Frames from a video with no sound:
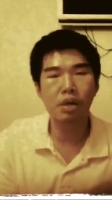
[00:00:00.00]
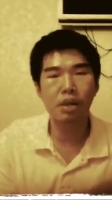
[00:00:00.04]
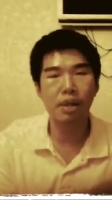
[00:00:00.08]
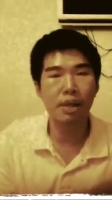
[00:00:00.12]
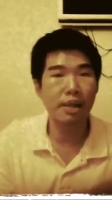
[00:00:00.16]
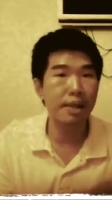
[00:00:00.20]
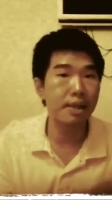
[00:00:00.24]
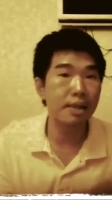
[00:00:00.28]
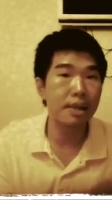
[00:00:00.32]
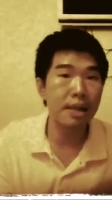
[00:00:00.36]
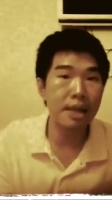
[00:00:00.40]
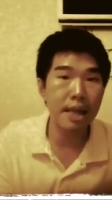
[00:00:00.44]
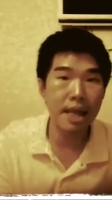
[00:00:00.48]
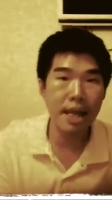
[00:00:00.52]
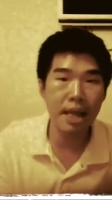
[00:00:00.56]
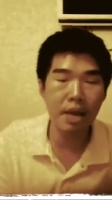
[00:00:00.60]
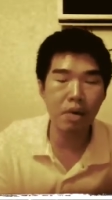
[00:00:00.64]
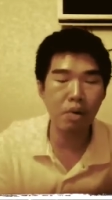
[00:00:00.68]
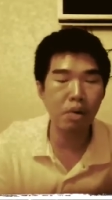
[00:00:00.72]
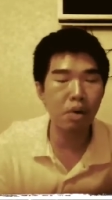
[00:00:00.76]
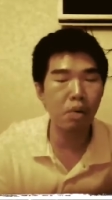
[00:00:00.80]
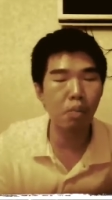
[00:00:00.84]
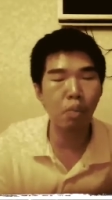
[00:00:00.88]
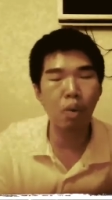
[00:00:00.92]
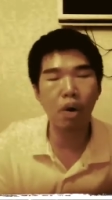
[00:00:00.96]
listening
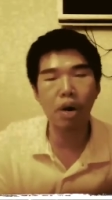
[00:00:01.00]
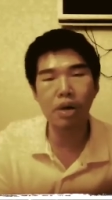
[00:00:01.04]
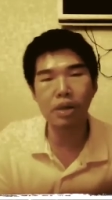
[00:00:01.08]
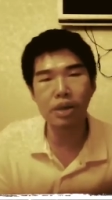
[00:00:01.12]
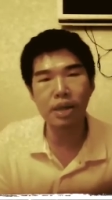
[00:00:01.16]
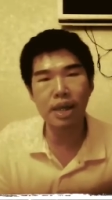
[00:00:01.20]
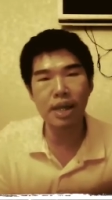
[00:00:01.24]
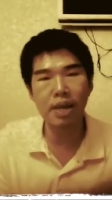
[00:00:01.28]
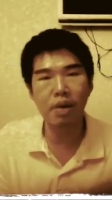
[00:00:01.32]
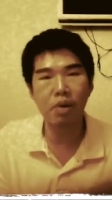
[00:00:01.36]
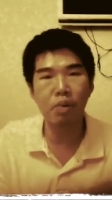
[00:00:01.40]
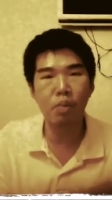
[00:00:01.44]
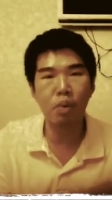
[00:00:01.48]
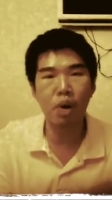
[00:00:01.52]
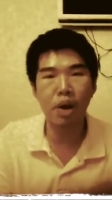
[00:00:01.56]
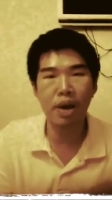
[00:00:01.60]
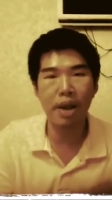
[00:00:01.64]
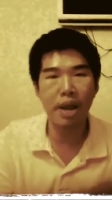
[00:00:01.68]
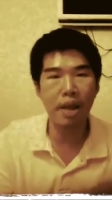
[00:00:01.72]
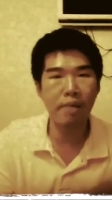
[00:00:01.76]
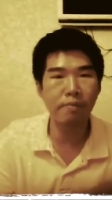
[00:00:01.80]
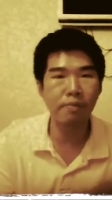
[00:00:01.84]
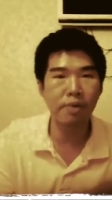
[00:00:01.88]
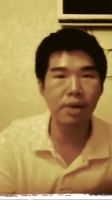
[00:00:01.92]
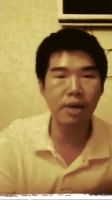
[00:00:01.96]
or watching or
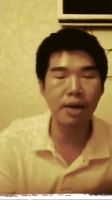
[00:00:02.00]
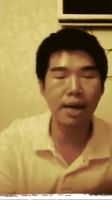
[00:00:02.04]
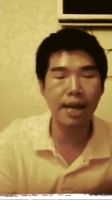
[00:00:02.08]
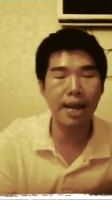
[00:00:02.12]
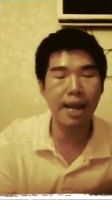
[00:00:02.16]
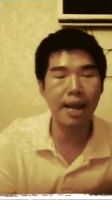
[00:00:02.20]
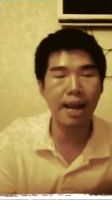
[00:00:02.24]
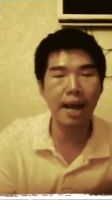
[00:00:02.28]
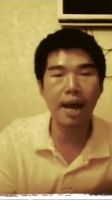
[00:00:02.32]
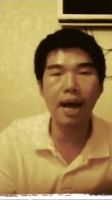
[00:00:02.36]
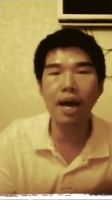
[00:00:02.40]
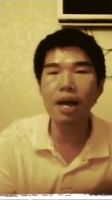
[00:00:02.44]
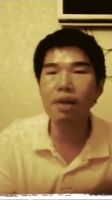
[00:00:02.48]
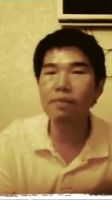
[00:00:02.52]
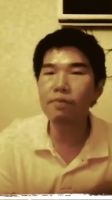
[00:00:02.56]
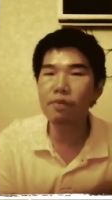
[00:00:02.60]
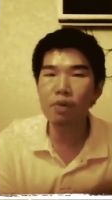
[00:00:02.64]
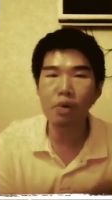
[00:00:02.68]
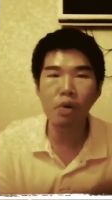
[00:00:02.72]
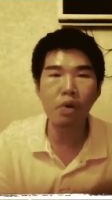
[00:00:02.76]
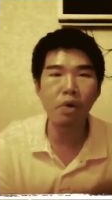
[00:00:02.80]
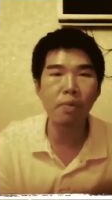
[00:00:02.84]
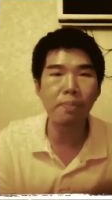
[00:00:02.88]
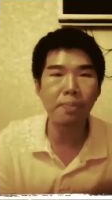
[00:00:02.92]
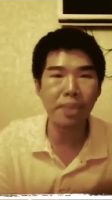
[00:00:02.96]
whatever, and I
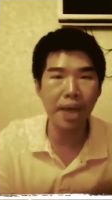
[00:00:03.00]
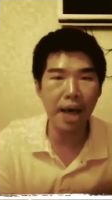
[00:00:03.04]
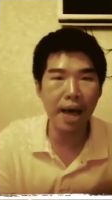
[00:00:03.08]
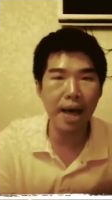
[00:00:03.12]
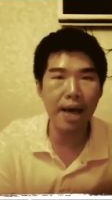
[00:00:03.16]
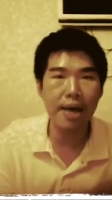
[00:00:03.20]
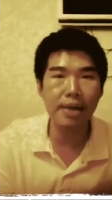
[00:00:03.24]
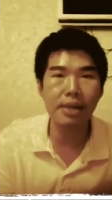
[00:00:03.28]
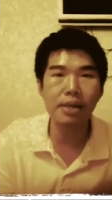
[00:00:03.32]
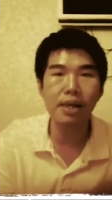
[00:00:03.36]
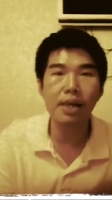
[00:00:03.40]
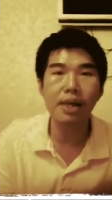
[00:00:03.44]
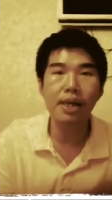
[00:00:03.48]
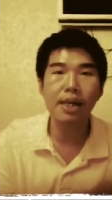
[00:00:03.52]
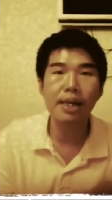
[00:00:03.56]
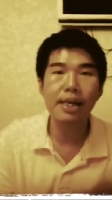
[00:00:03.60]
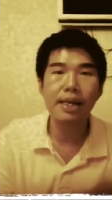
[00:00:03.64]
hope that